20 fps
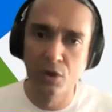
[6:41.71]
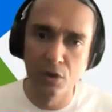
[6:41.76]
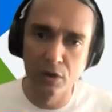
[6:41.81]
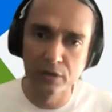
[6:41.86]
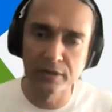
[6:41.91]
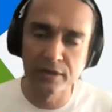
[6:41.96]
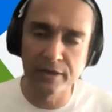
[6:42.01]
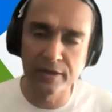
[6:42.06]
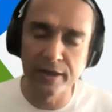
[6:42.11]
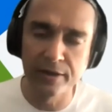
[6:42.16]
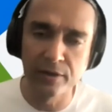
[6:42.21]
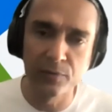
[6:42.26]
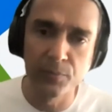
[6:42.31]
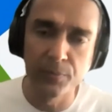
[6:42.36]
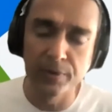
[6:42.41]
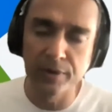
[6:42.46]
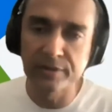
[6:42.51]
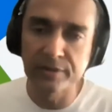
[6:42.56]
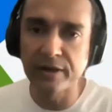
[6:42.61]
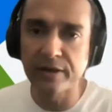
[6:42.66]
or the kind of
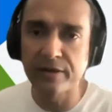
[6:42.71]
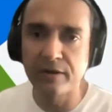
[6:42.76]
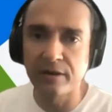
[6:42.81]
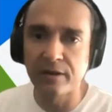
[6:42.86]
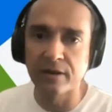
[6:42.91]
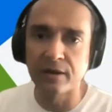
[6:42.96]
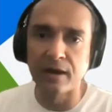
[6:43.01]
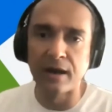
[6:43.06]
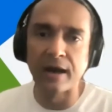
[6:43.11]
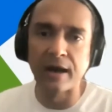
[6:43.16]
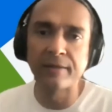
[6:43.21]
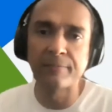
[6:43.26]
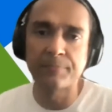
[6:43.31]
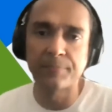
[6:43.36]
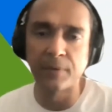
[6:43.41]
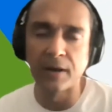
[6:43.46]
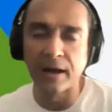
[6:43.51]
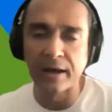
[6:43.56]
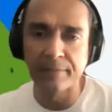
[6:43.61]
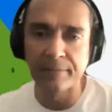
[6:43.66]
work that uh, I
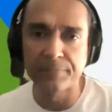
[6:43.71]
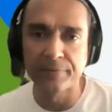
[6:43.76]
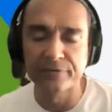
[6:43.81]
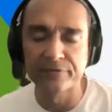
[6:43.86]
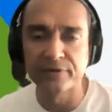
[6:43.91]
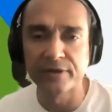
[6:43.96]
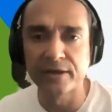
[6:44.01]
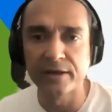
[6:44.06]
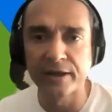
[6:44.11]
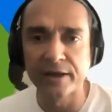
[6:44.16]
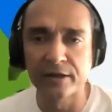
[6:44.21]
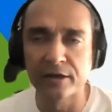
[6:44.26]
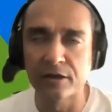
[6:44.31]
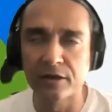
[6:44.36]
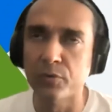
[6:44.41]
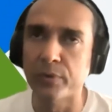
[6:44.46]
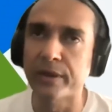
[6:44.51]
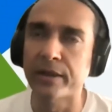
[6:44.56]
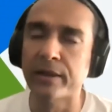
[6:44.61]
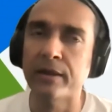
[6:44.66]
I personally liked
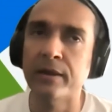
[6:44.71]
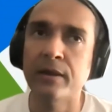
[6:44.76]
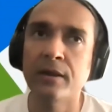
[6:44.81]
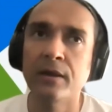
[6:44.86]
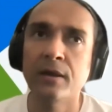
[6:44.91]
doing.